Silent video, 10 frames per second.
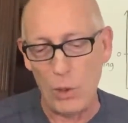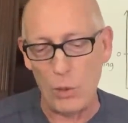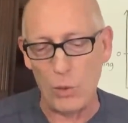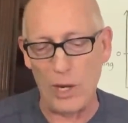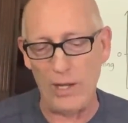
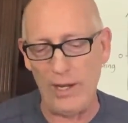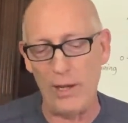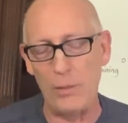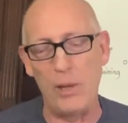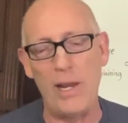Well,
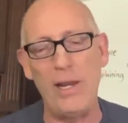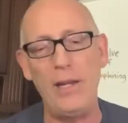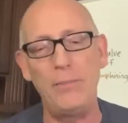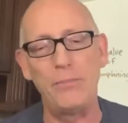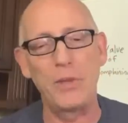in my,
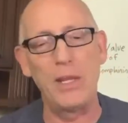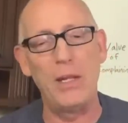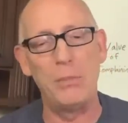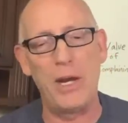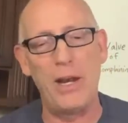
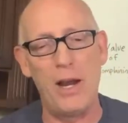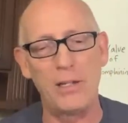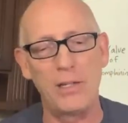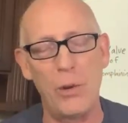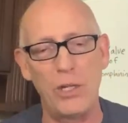in my
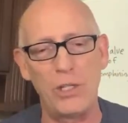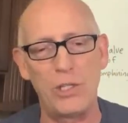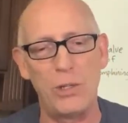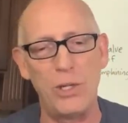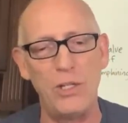ongoing
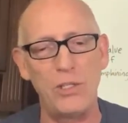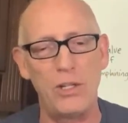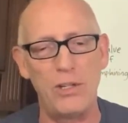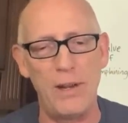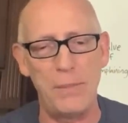series,
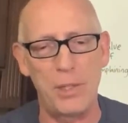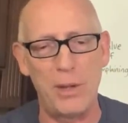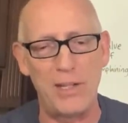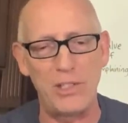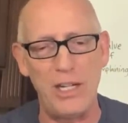
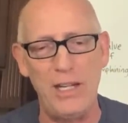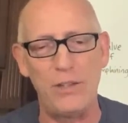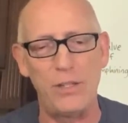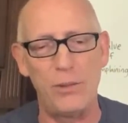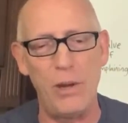Democrats Eat
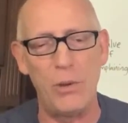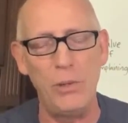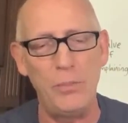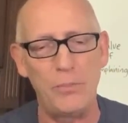Their Own,